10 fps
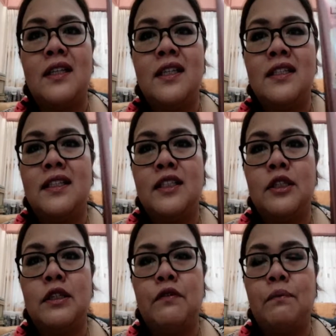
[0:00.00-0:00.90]
This
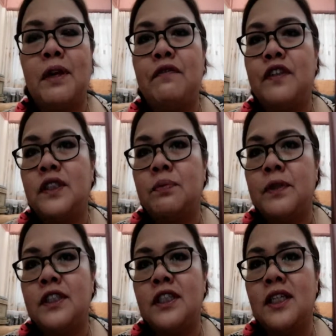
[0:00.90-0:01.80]
is my first
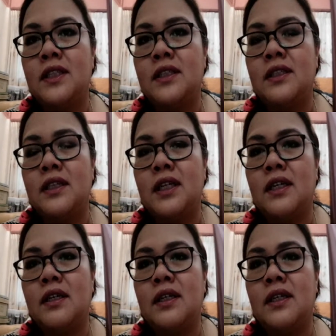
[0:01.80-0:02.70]
purchase.
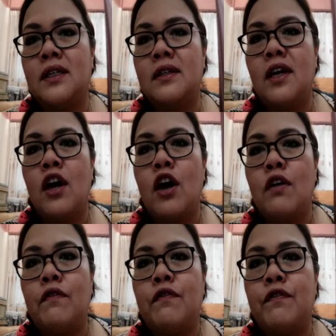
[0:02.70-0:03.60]

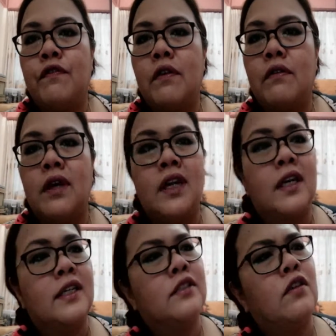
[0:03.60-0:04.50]

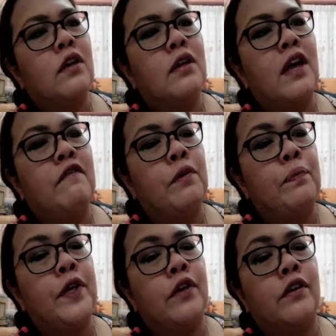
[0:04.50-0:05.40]
It's called
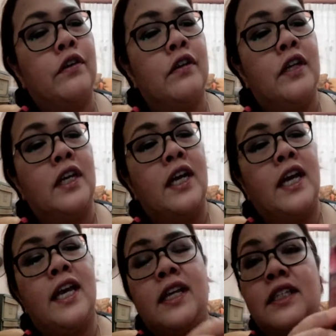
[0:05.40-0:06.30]
Everpure,
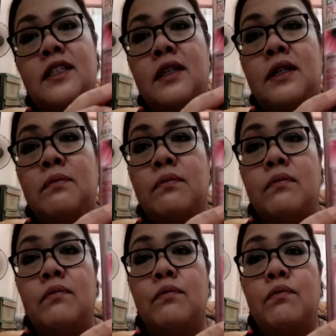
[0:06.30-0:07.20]
and it's a
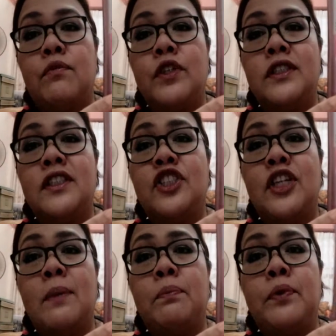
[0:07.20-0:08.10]
moisture
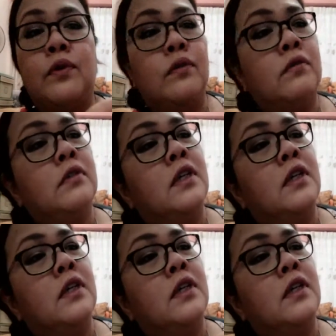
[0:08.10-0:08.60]
shampoo